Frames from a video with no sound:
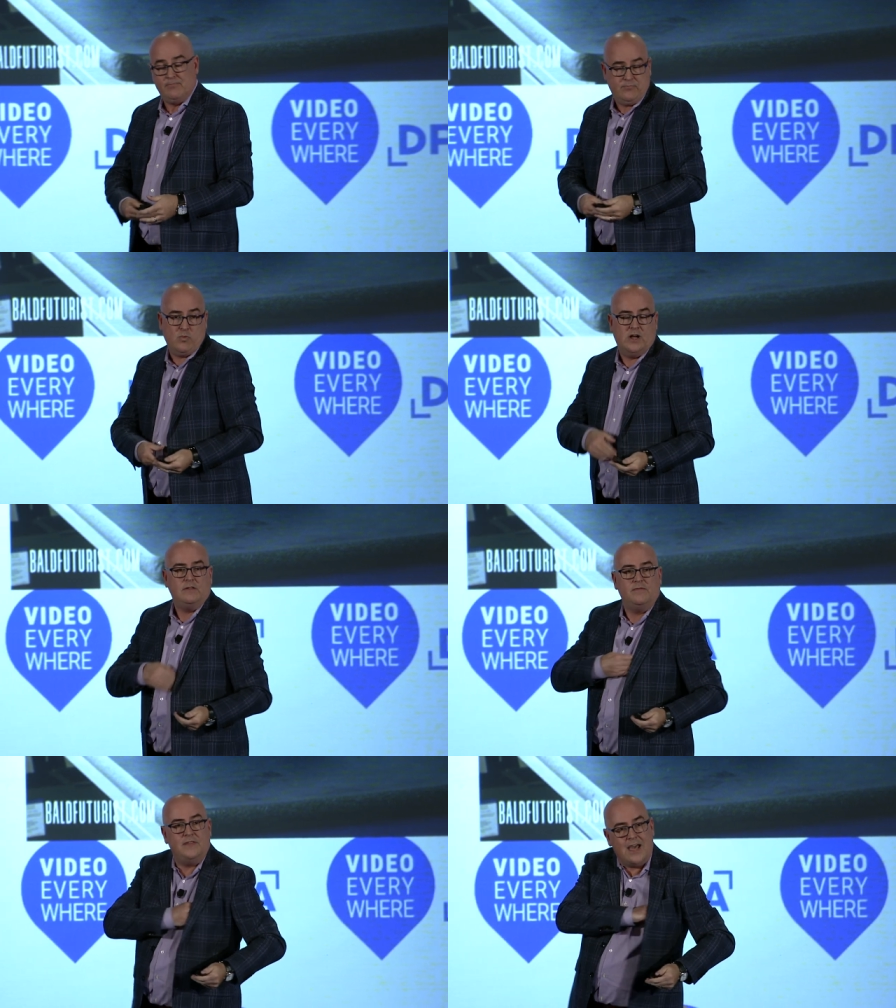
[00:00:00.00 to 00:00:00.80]
Well,
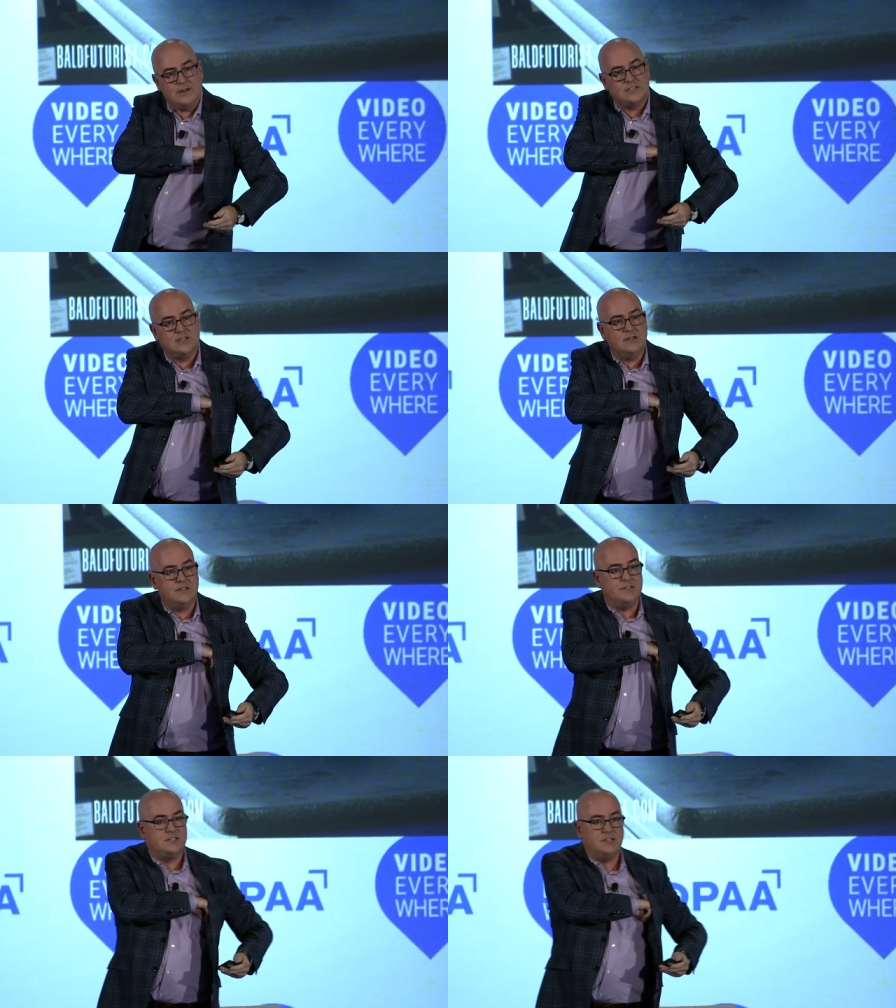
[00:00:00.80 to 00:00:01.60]
now it's turned
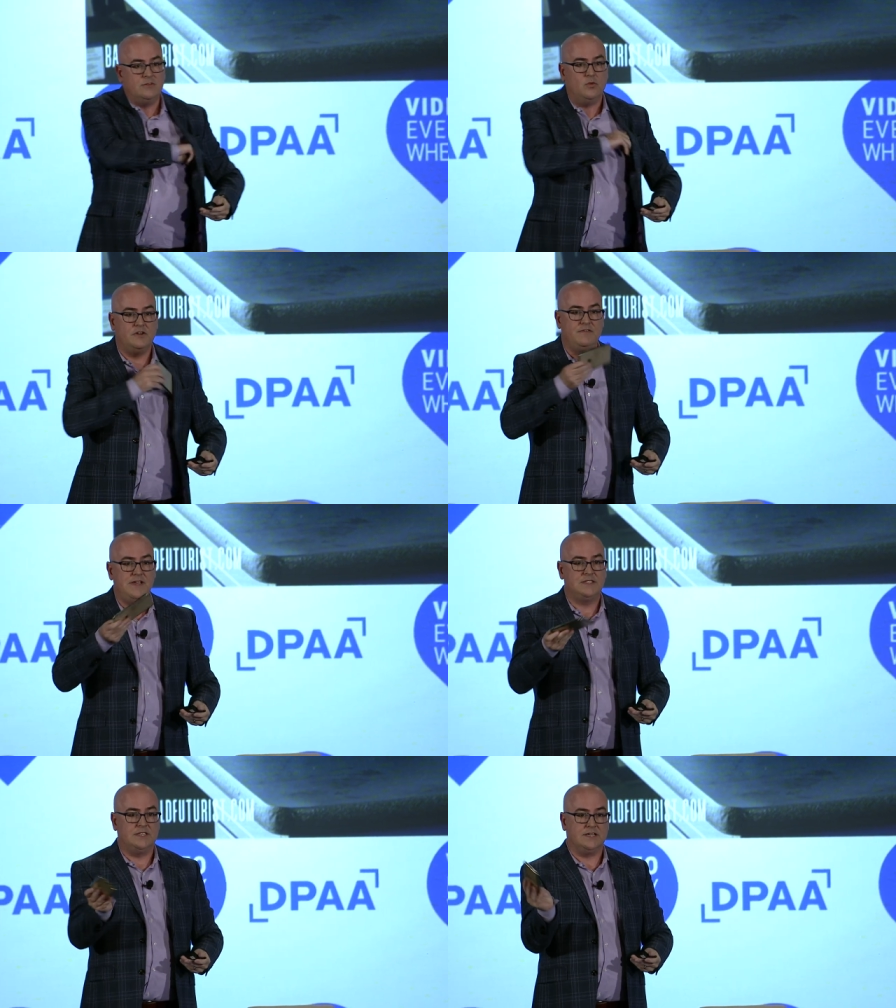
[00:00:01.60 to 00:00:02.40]
into one of
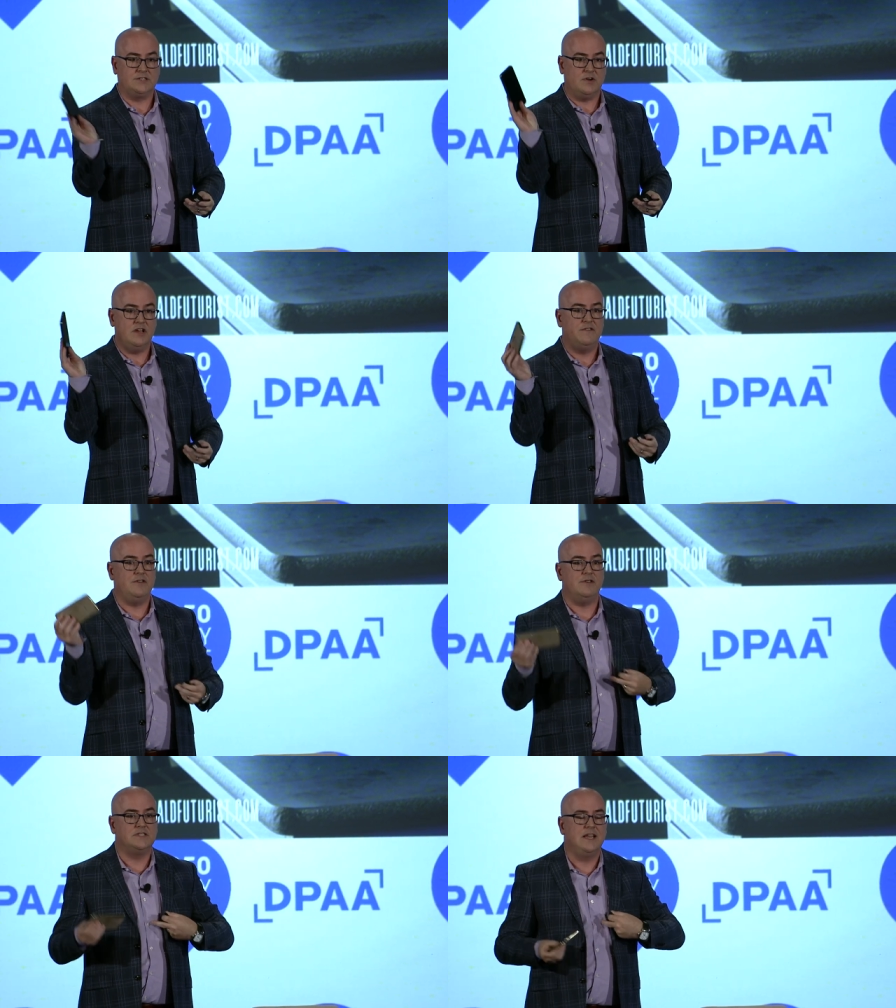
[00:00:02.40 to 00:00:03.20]
these things, right, a
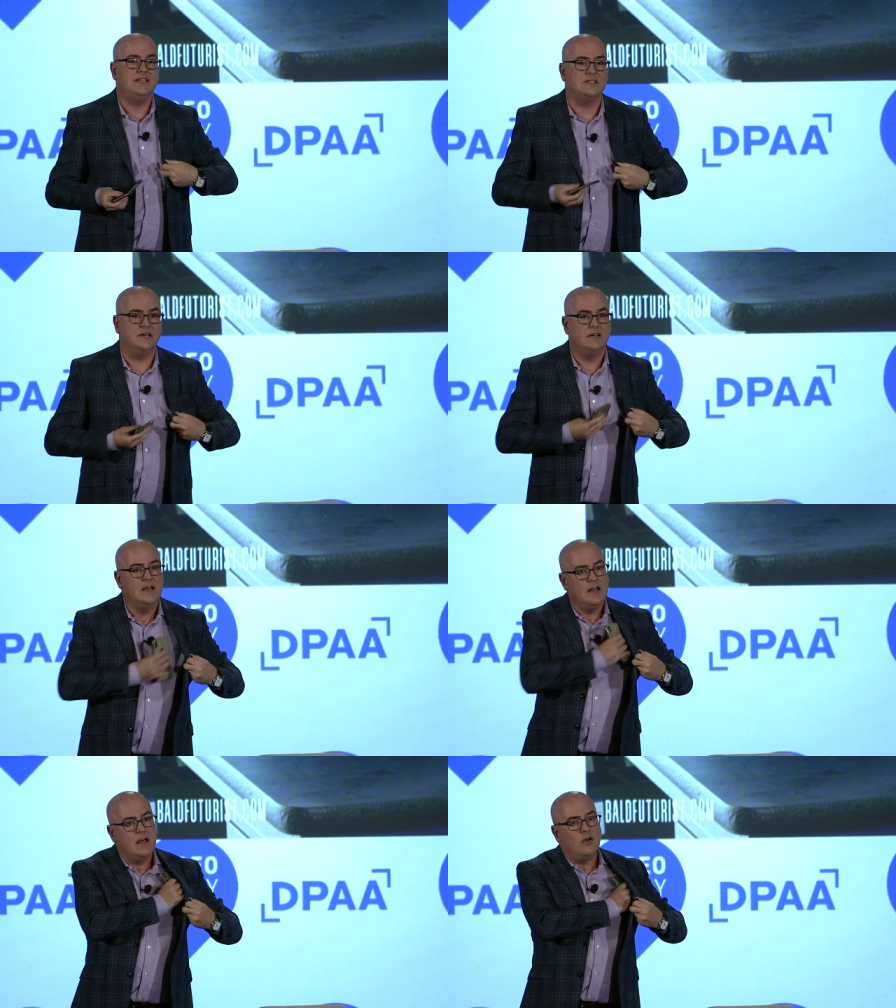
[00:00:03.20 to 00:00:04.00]
few years later
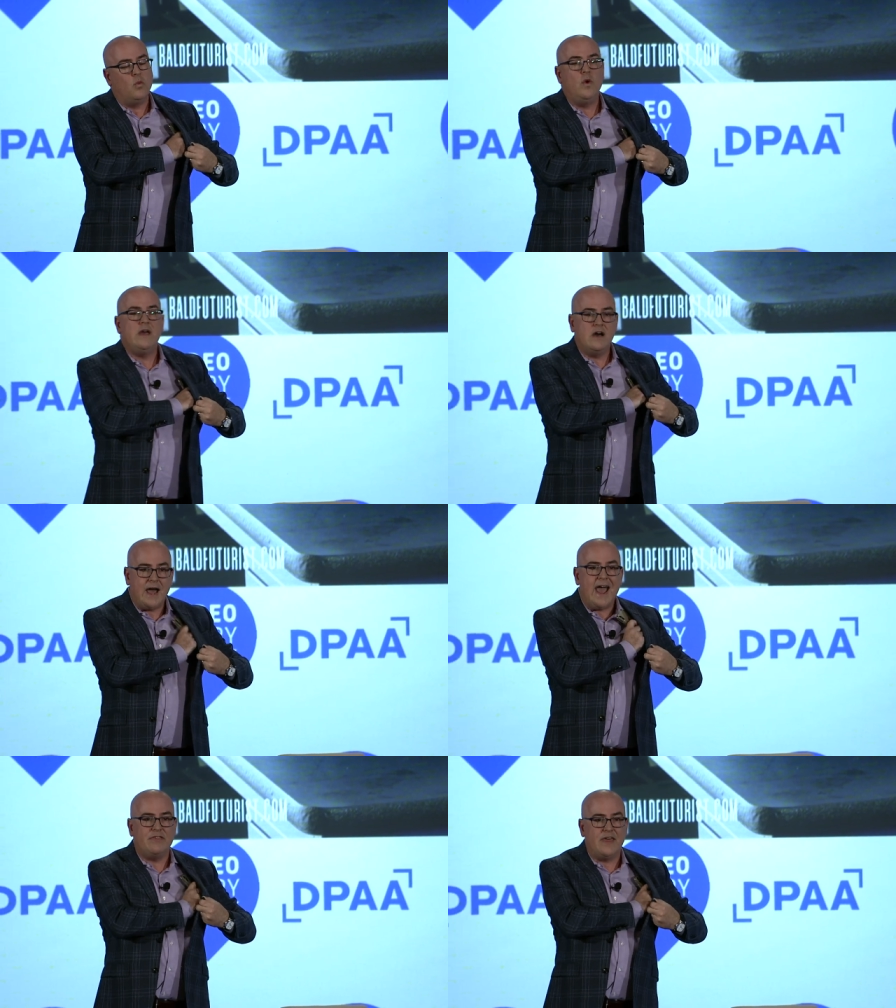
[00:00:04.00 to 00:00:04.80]
we are
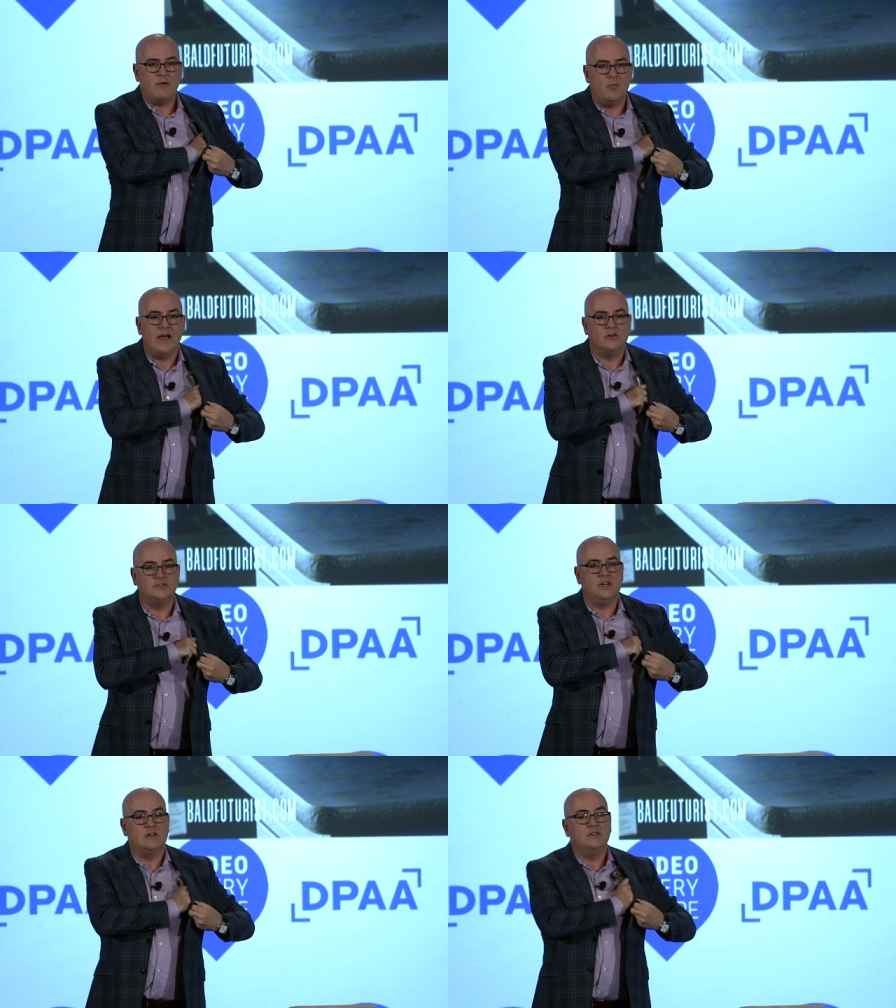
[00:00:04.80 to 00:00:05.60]
at that Michael
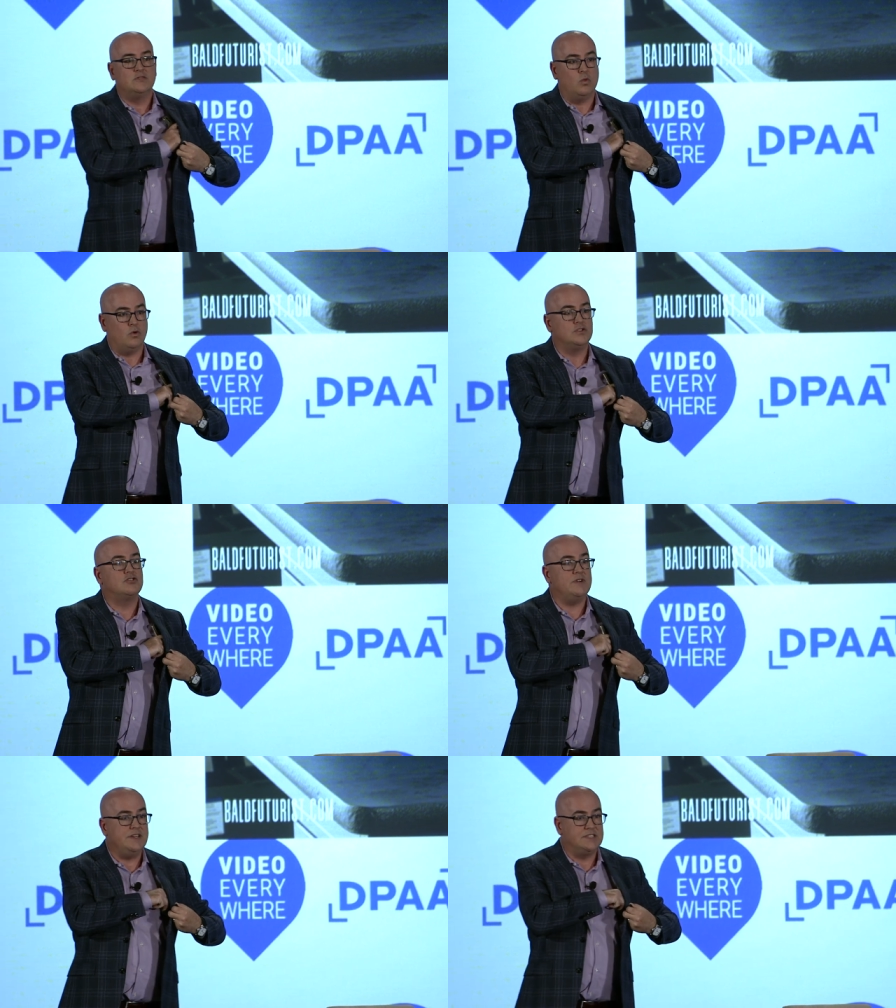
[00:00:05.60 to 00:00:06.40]
Douglas Wall
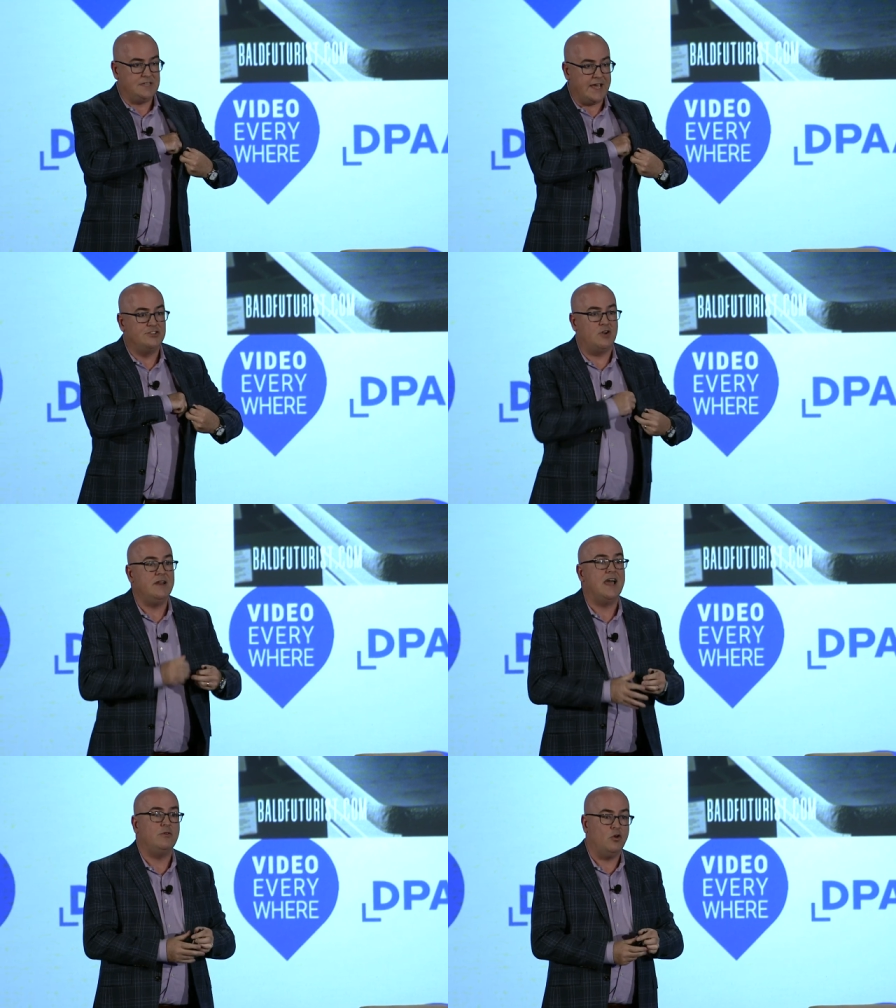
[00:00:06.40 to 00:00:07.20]
Street stage right
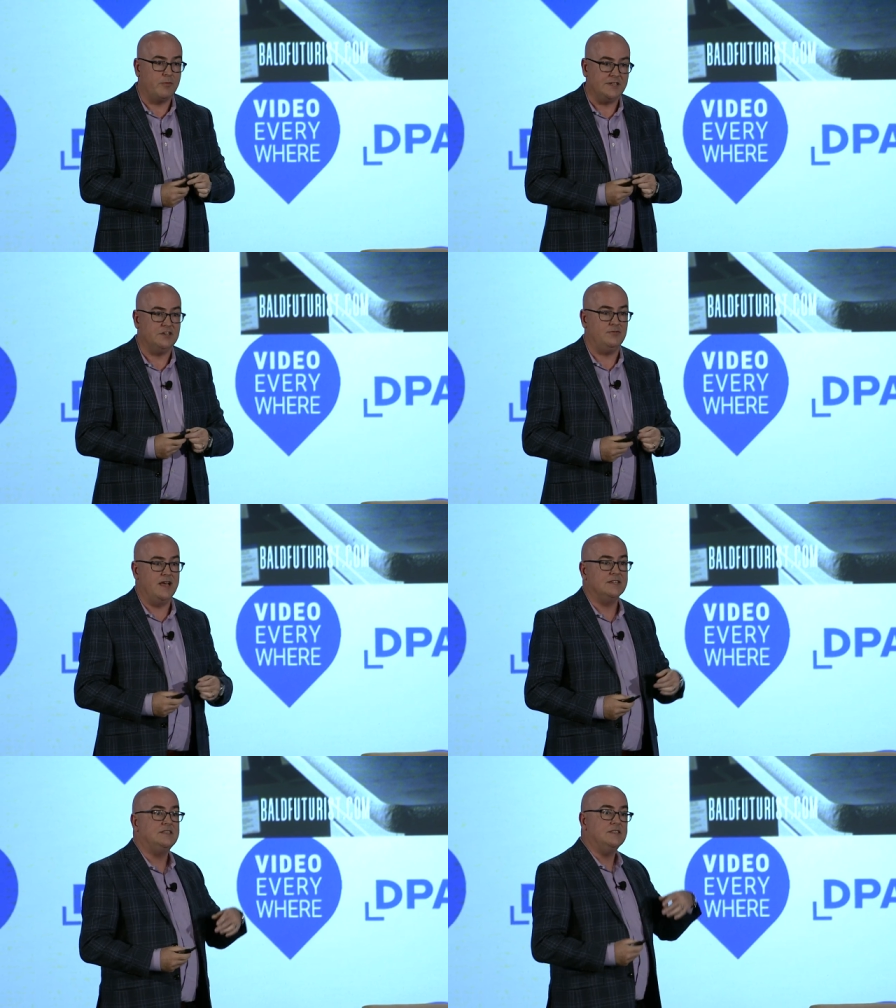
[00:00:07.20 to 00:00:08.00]
now with augmented reality.